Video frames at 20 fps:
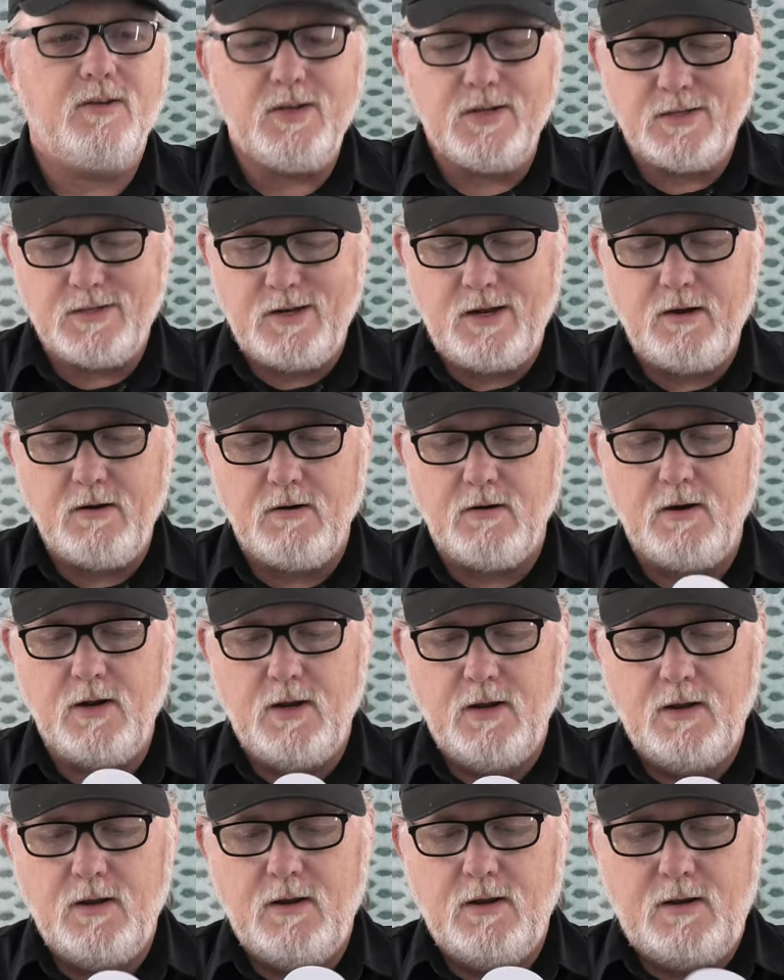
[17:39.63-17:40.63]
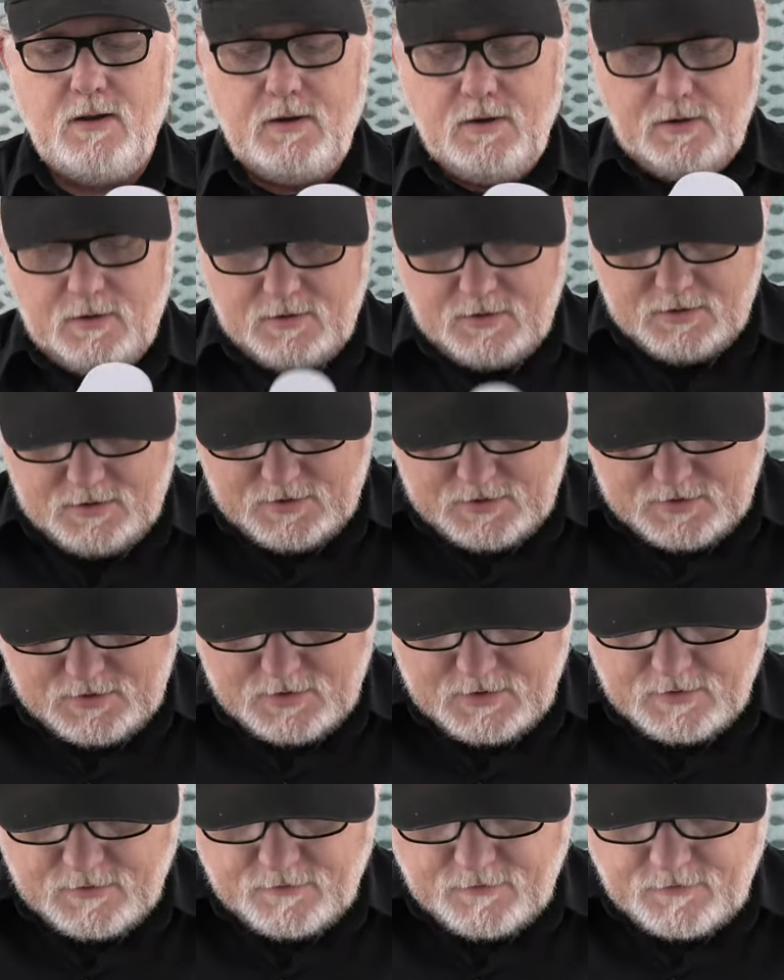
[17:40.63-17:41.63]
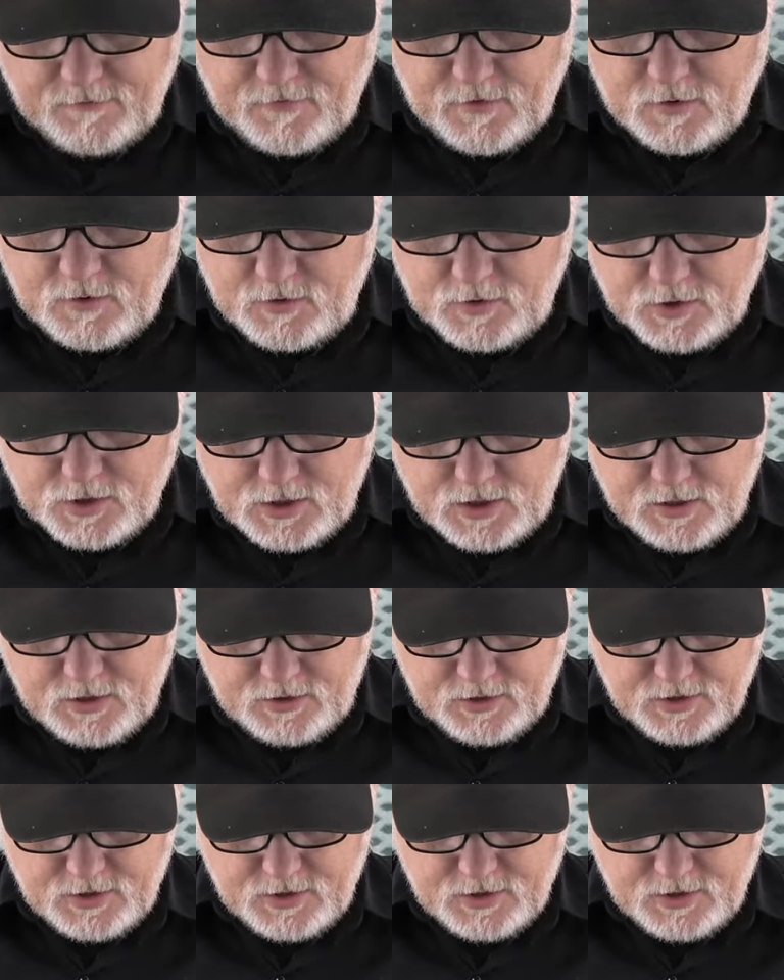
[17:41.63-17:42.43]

Just here, here, Photoshop,